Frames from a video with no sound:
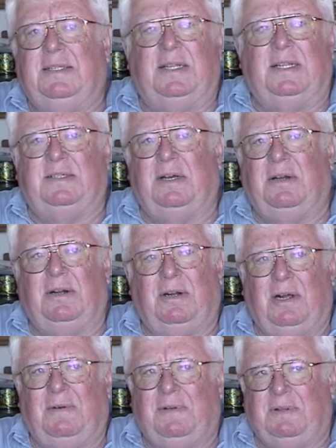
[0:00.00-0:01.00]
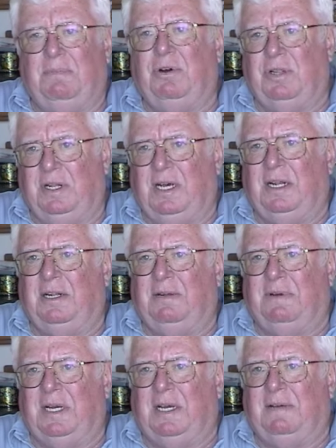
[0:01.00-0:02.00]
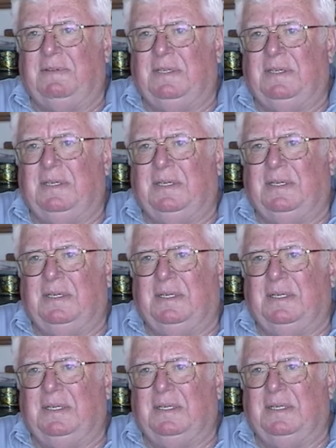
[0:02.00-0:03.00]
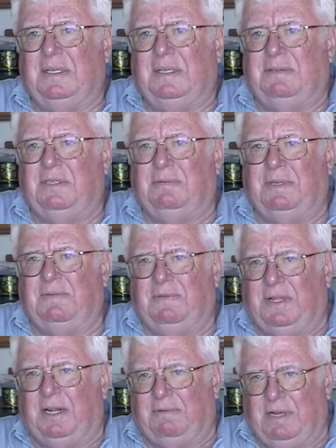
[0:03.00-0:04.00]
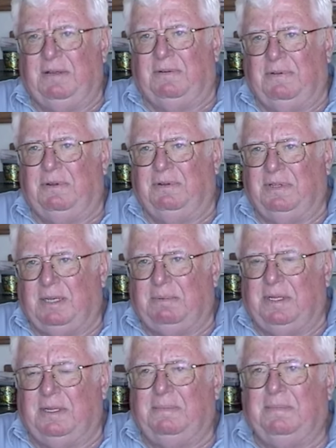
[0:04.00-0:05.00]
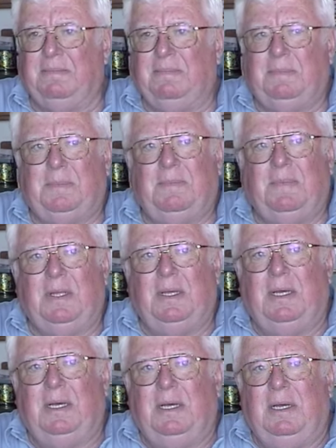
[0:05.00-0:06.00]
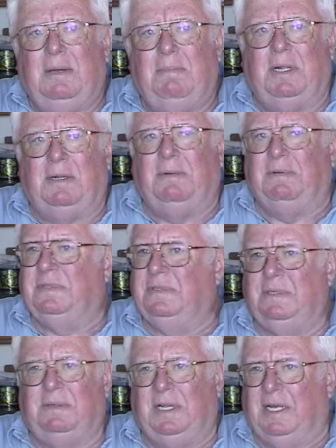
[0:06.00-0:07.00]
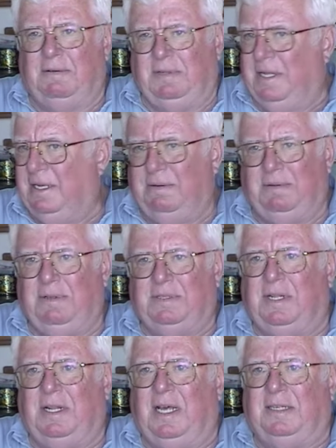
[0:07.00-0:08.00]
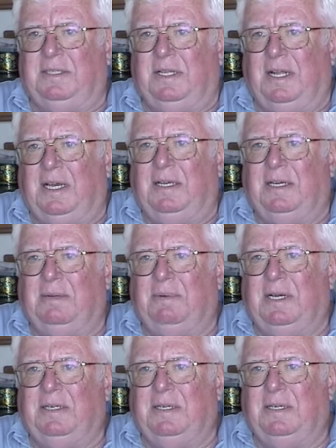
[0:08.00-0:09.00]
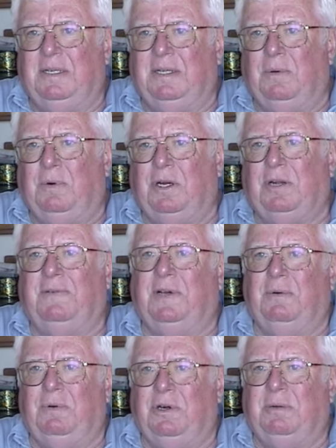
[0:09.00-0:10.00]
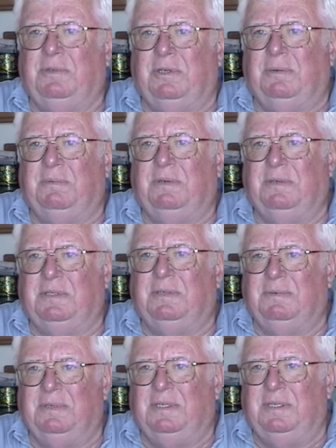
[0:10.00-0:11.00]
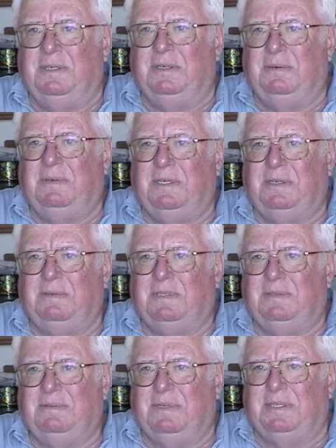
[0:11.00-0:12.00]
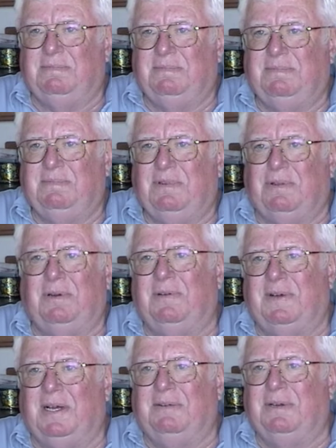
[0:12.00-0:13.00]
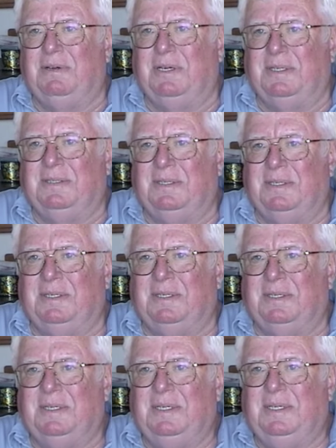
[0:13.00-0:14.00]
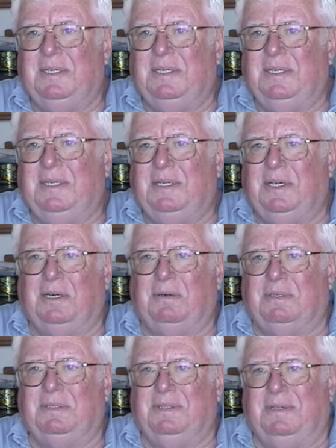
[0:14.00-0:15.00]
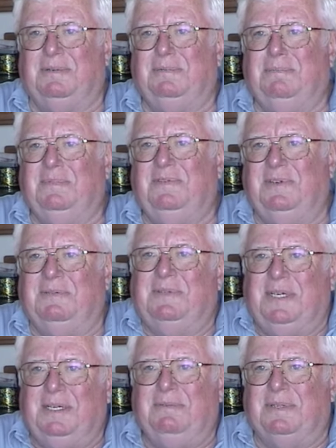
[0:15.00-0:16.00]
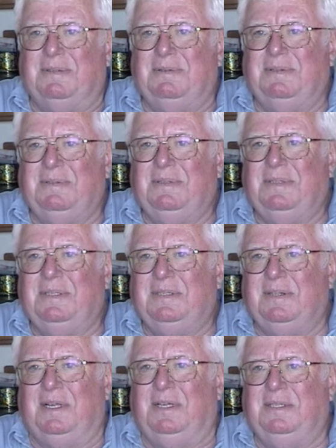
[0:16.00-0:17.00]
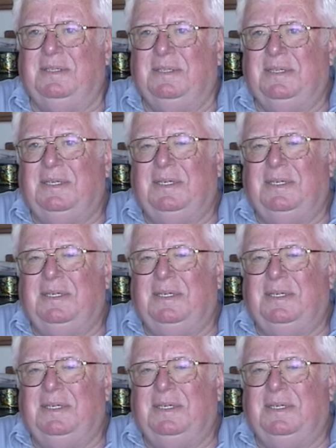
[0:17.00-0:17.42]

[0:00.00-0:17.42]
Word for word: He said they started off as more than that on the raft. It just wasn't not a you know, floating type thing. But it was so night, it was just a nasty night, you can imagine. And the water felt warm to him, which it would. You know, the water was what 35 degrees, and the air was you know 15 with sleep.